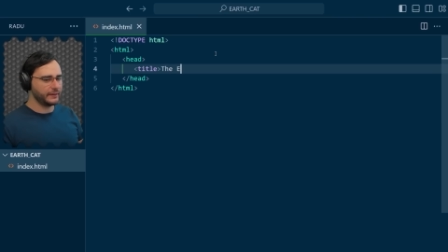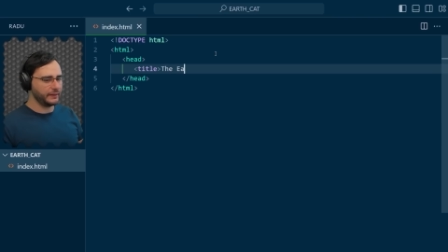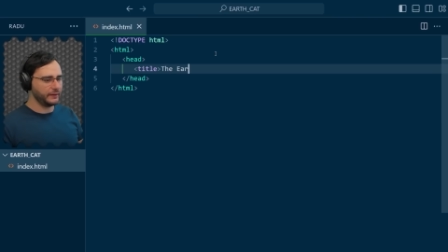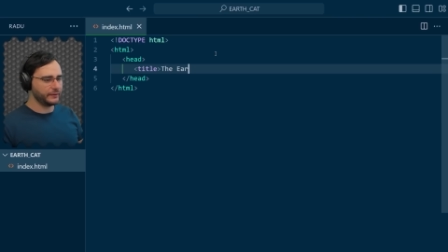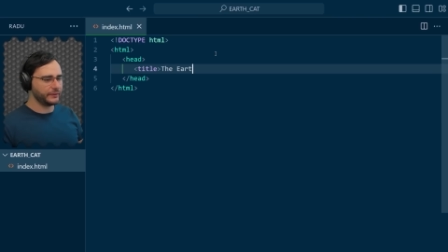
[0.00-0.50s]

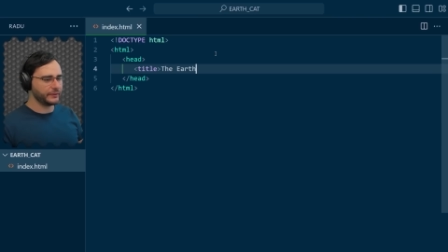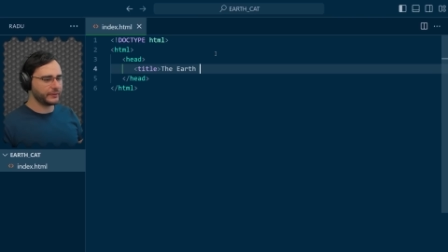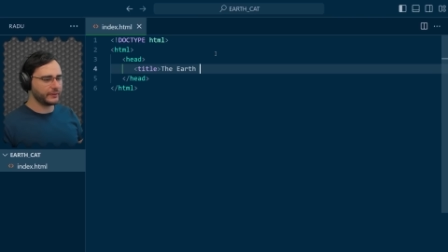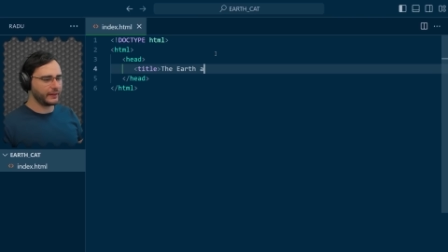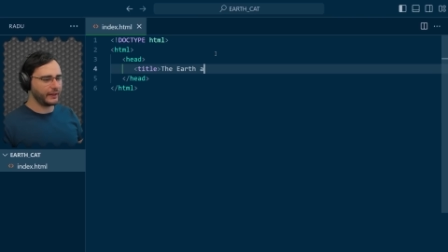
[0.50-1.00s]
the
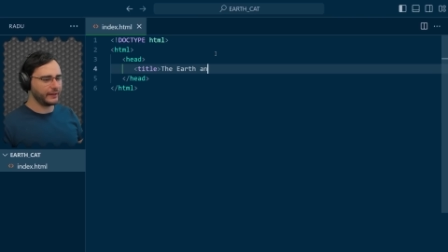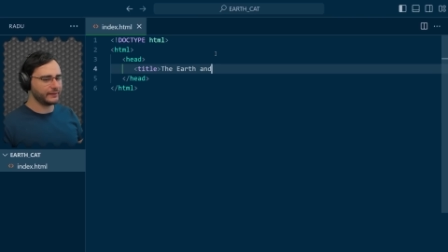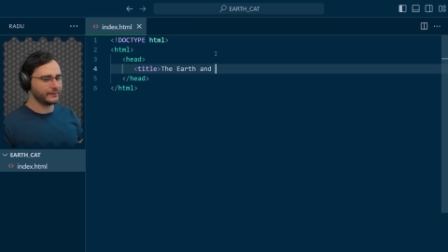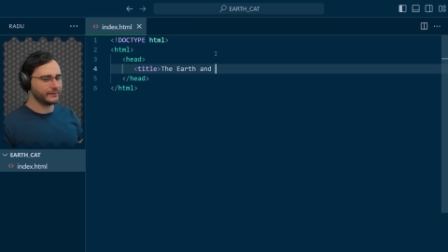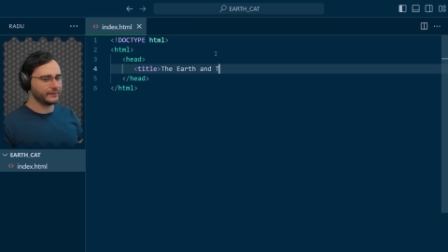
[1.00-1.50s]
earth
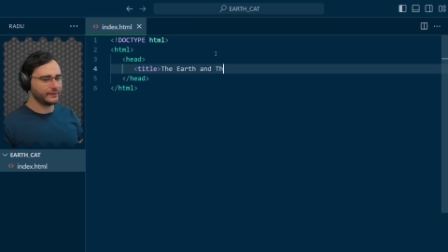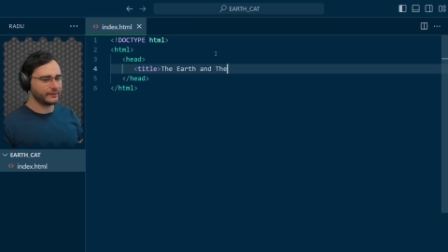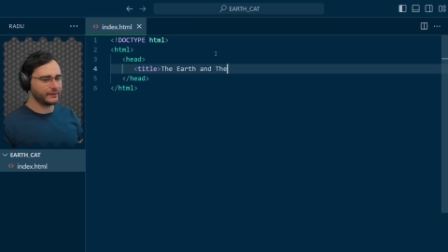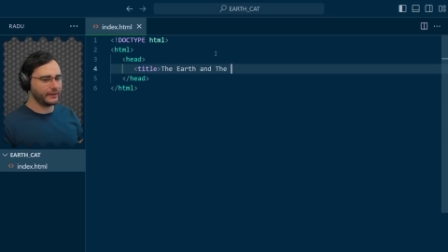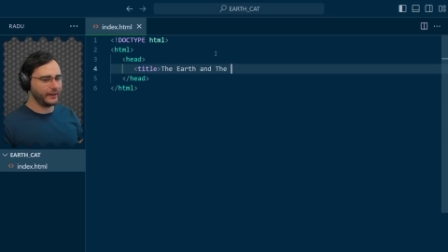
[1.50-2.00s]
and the
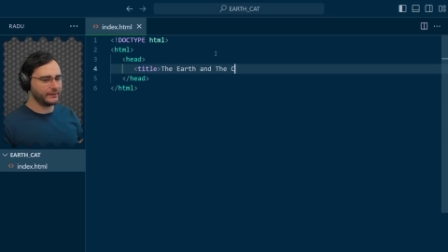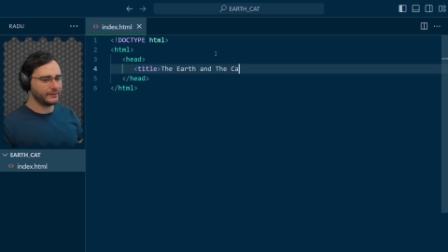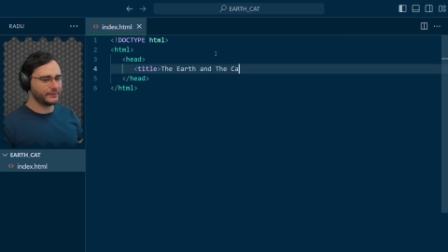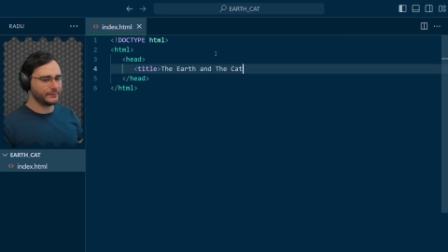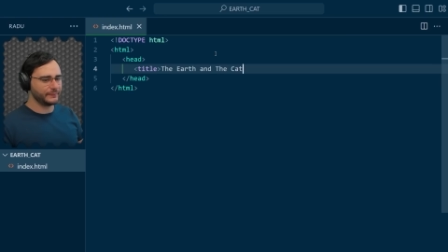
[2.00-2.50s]

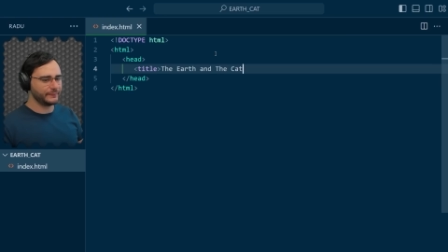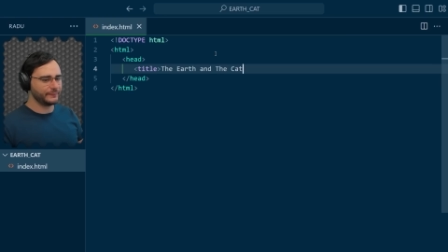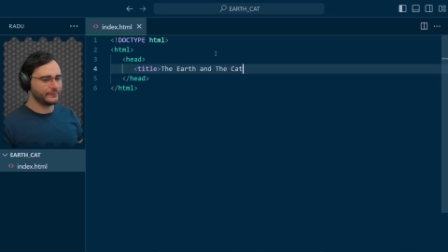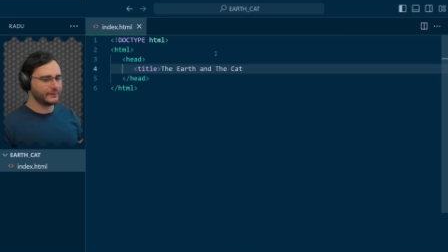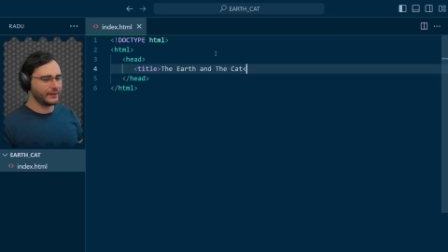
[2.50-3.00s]
cat
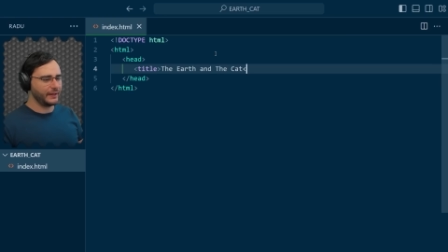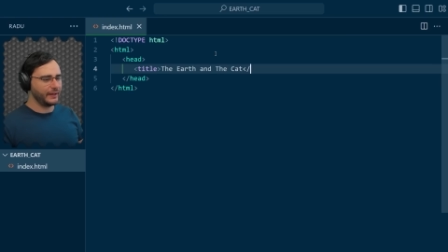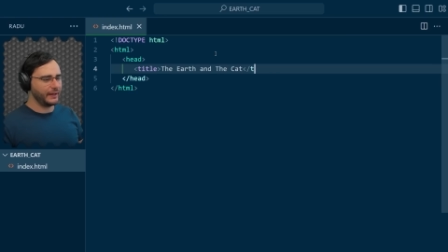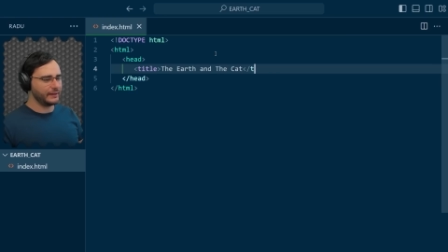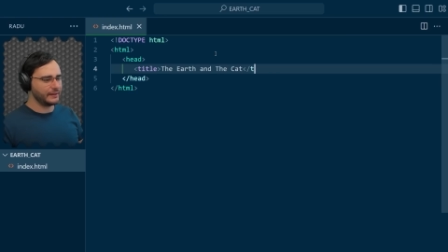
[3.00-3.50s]

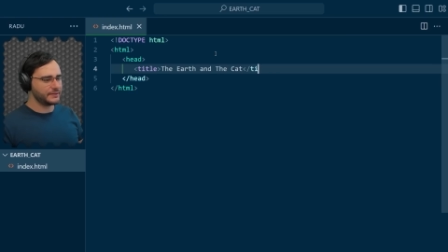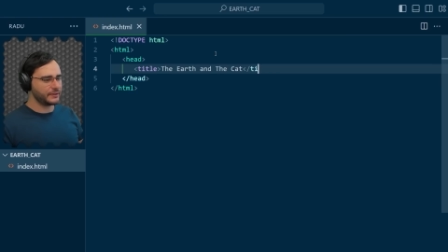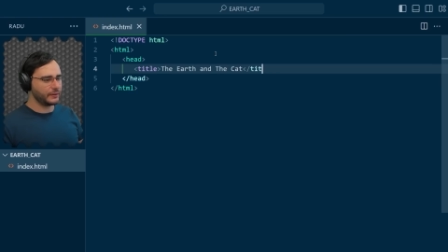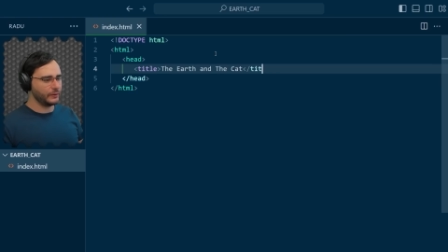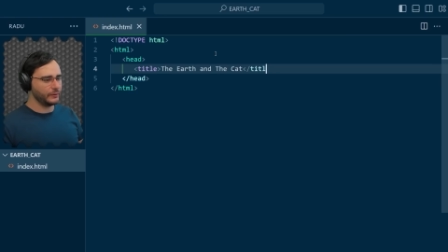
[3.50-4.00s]
and let's
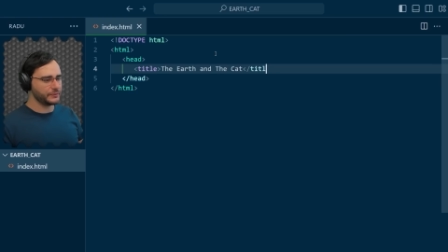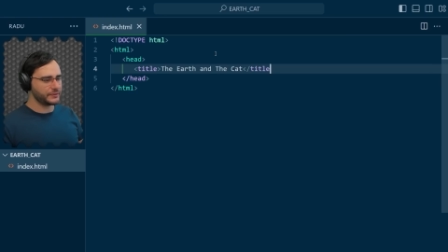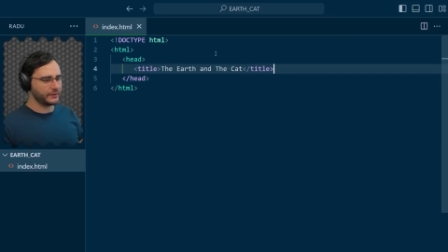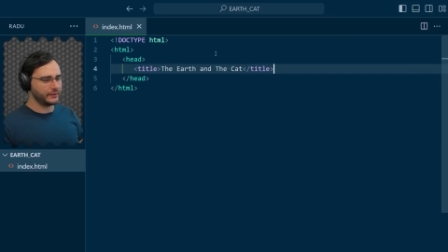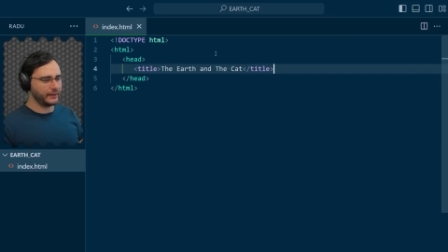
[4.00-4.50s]

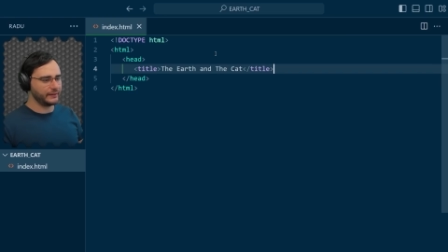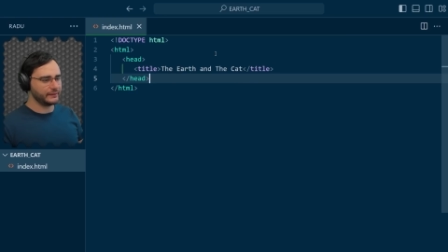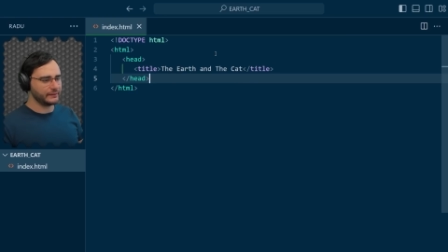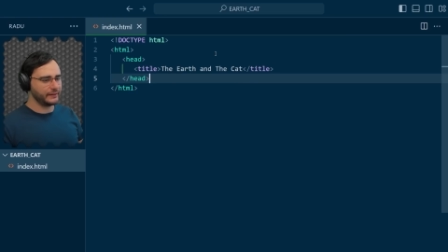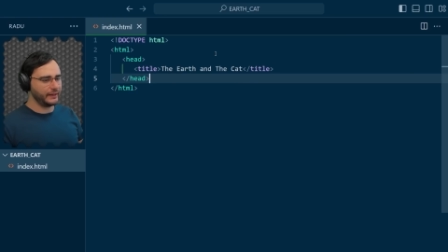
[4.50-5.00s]
close the
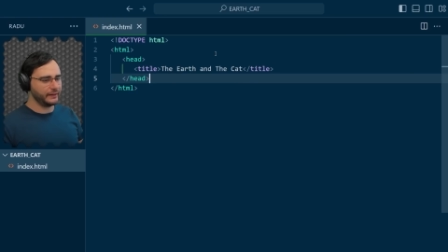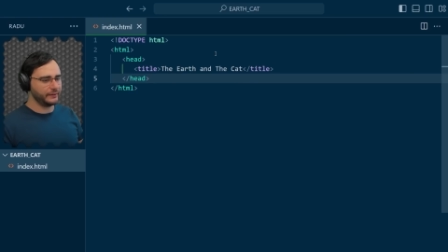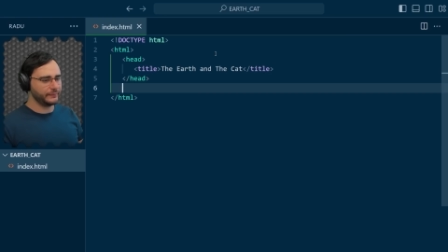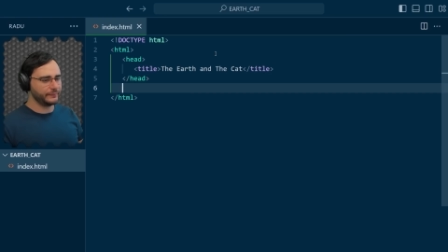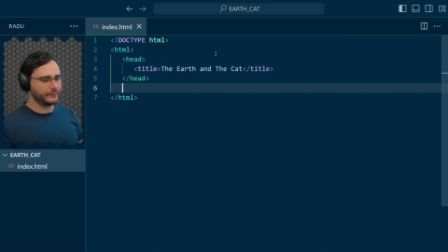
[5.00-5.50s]
title tag
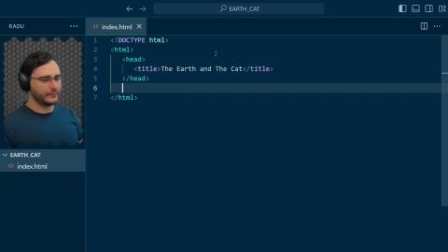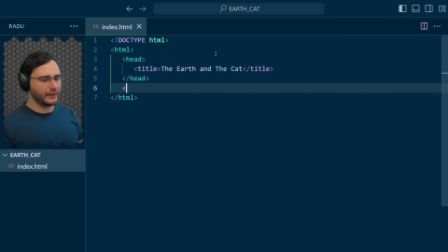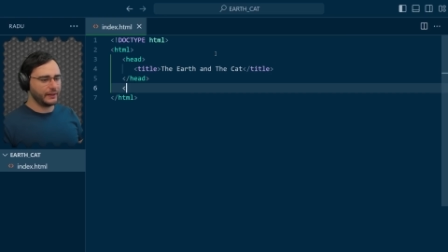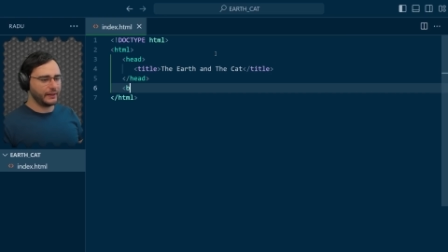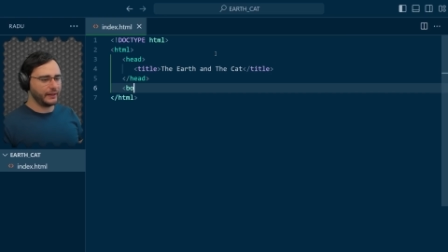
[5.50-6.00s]

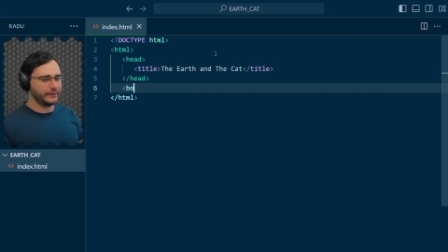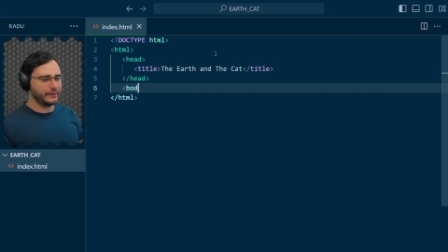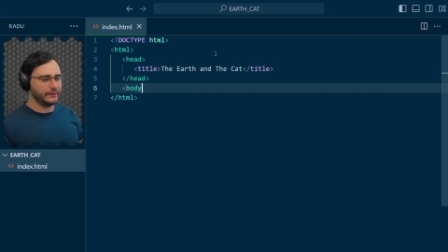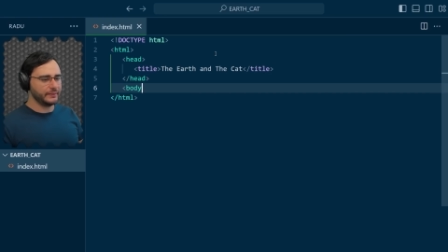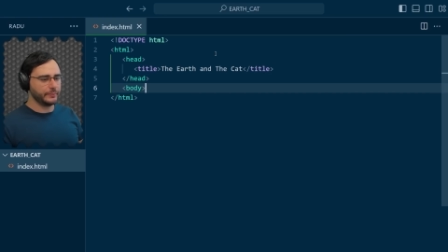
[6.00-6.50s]
and
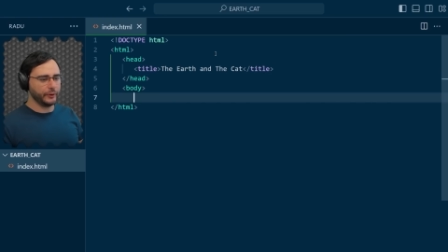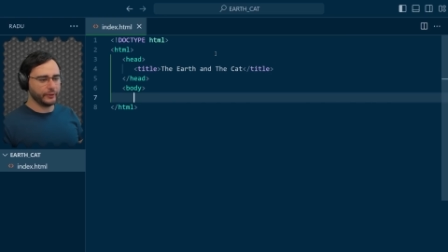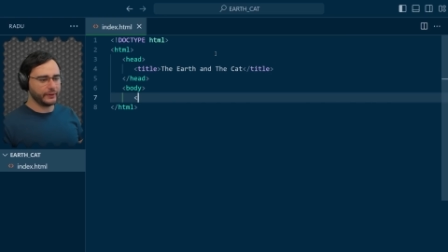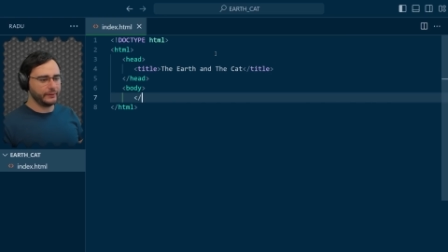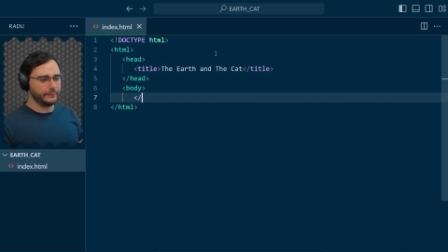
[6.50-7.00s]
in the
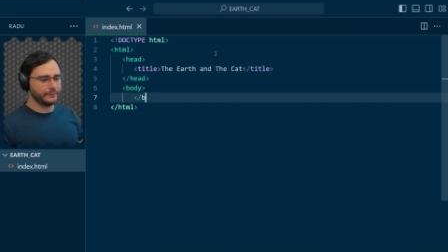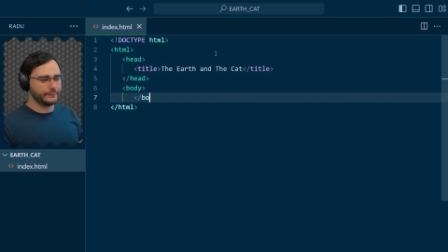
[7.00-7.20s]
body